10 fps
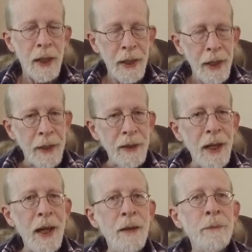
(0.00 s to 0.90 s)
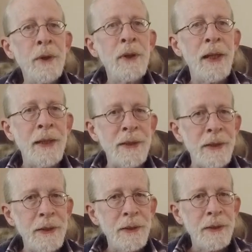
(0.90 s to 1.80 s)
and emulate
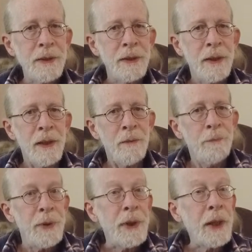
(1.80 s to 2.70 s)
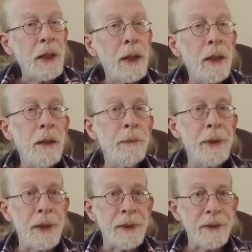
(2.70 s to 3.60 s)
it, become
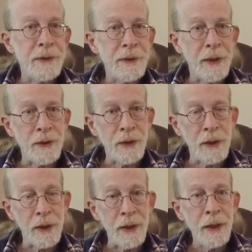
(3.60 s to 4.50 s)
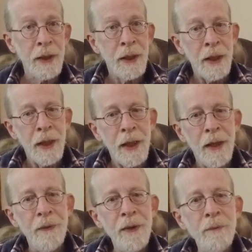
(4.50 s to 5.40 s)
it essentially,
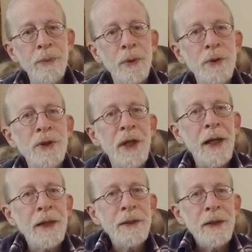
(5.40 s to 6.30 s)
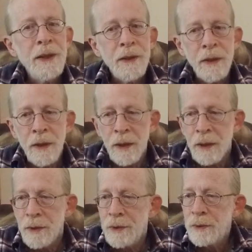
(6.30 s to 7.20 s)
and then project it
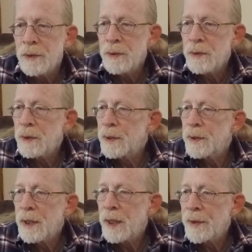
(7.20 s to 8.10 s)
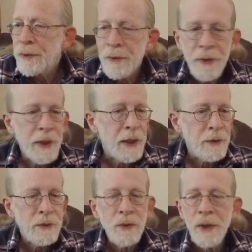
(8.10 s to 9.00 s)
to uh, other
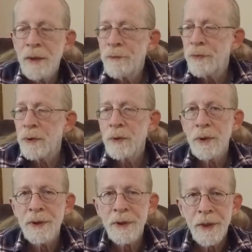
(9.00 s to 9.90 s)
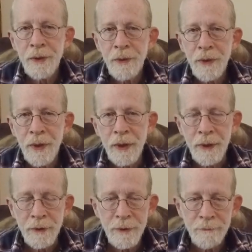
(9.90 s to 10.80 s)
things, to influence other
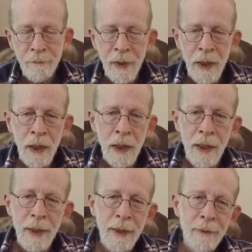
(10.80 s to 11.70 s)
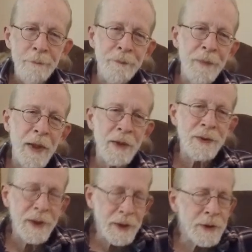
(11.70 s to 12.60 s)
things. Um,
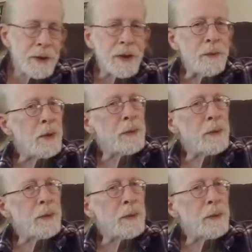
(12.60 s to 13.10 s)
essentially, what